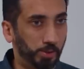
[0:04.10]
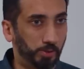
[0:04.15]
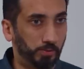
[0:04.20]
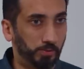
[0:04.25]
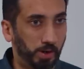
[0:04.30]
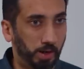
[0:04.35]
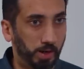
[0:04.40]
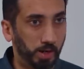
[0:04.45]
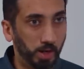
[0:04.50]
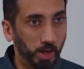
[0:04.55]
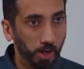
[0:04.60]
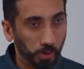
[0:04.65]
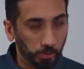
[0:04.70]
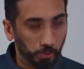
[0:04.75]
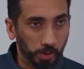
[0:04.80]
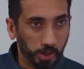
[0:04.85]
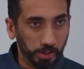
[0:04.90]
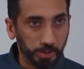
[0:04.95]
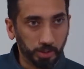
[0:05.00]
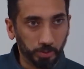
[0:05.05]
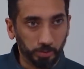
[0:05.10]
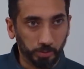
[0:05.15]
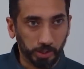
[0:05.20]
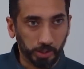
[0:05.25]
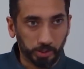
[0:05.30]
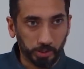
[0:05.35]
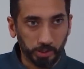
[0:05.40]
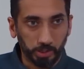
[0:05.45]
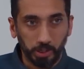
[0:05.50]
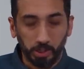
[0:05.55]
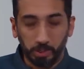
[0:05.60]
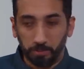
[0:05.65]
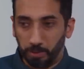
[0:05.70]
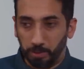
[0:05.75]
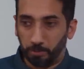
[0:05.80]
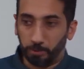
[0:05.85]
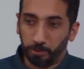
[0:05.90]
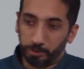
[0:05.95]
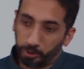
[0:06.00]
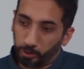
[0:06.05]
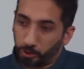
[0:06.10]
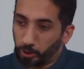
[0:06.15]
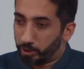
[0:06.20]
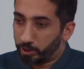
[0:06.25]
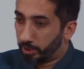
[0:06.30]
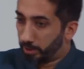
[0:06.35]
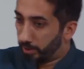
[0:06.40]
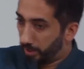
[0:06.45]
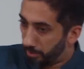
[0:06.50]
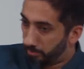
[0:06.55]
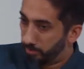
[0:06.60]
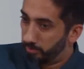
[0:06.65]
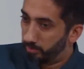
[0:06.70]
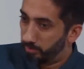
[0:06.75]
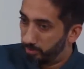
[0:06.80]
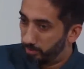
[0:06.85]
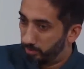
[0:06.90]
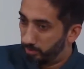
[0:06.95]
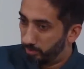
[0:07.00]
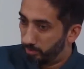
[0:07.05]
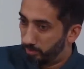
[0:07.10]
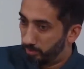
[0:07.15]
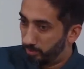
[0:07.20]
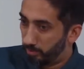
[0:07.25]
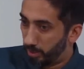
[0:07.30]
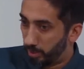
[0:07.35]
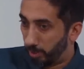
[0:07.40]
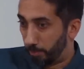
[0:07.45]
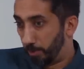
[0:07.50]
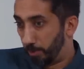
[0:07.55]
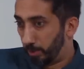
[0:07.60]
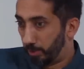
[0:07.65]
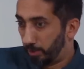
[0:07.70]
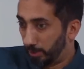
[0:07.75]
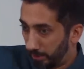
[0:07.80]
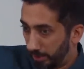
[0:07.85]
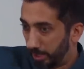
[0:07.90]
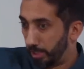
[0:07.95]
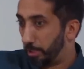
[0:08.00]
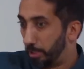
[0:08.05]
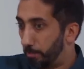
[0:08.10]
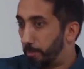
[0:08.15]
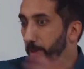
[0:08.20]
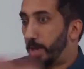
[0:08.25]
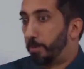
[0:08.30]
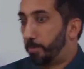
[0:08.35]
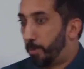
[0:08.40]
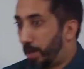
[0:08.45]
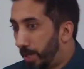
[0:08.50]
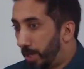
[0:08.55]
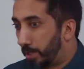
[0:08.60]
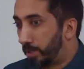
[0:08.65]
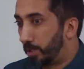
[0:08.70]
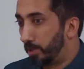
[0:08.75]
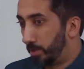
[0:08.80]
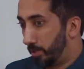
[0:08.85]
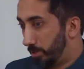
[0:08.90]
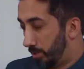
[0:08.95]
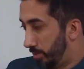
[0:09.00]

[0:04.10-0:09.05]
so far. One in which people did good to them, and apparently they did bad back.